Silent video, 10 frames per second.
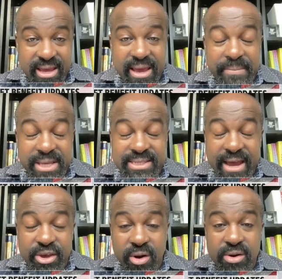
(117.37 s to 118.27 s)
it means that
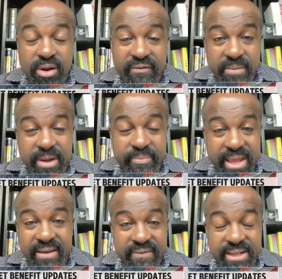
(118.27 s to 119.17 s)
your November
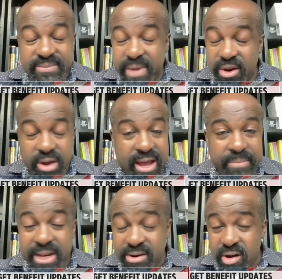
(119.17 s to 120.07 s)
benefits may not come
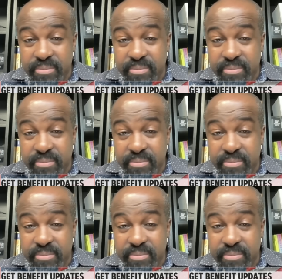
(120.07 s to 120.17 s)
in at